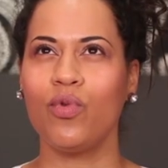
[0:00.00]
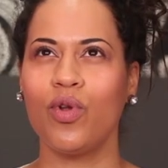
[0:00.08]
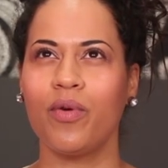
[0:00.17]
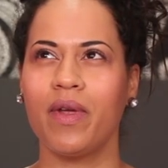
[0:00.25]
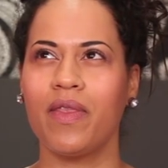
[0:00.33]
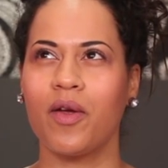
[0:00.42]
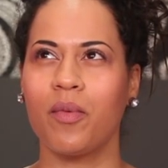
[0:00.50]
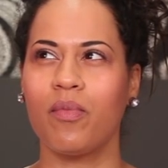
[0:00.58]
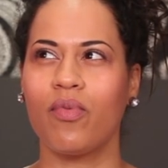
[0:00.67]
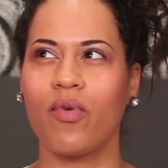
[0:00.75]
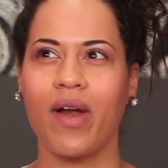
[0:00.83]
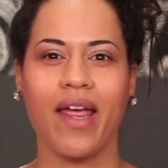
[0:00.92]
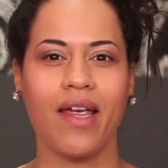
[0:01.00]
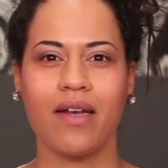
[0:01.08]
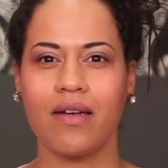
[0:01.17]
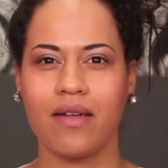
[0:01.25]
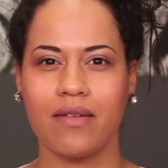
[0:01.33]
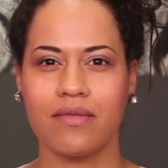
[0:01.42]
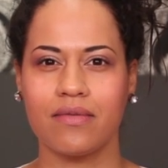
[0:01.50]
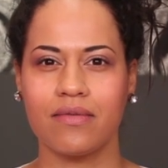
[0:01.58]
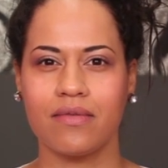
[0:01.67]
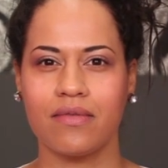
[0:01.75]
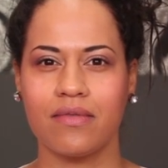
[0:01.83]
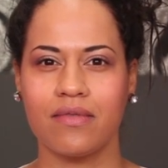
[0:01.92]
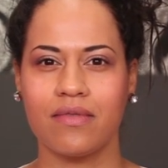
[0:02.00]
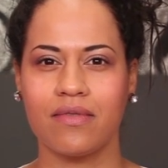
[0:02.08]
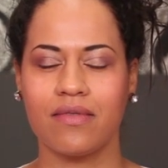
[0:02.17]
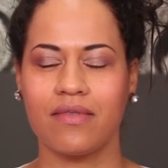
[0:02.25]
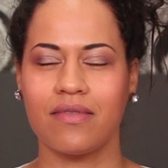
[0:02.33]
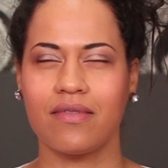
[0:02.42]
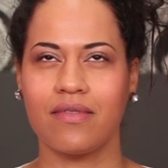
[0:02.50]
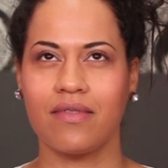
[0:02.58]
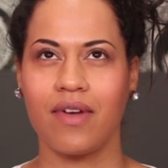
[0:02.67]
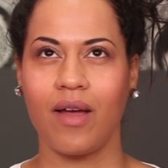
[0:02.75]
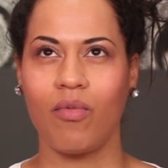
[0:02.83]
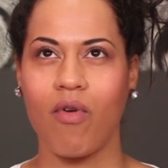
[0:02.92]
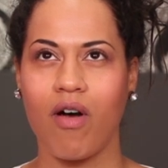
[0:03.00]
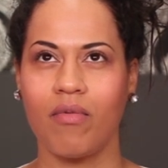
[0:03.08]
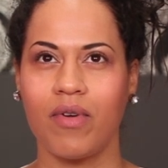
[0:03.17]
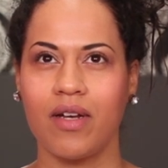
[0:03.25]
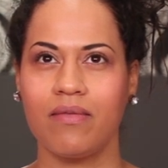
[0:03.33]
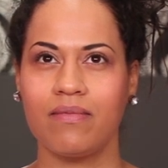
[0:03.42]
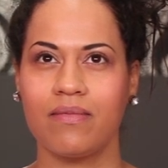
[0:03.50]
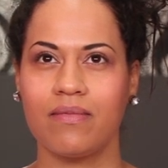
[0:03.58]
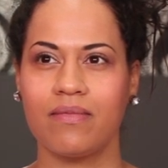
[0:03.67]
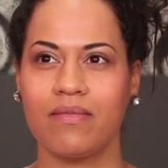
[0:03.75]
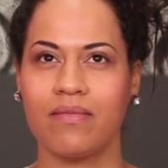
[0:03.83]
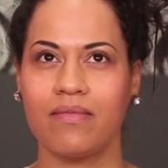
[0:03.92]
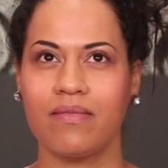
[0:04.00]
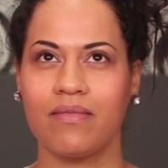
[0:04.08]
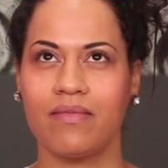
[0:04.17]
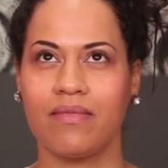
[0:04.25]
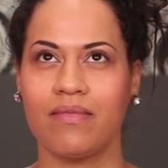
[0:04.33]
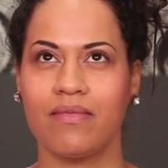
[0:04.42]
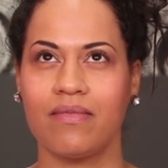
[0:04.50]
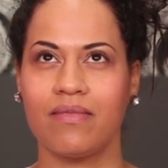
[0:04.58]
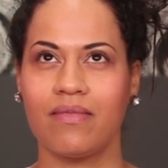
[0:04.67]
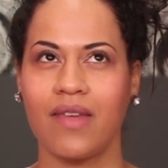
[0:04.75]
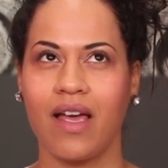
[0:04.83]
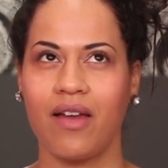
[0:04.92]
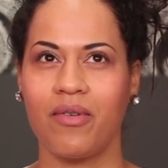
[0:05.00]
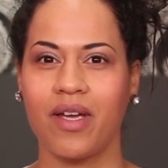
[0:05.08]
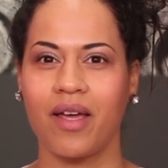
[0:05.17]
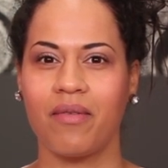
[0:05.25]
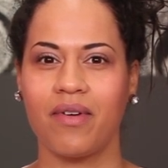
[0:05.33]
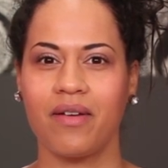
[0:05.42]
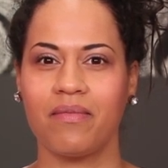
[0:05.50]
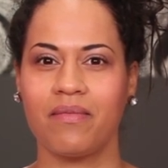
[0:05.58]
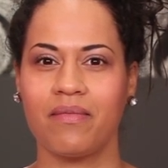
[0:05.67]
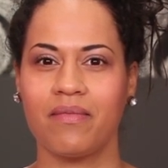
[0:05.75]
ruler in their brain. I want one. How do I get one?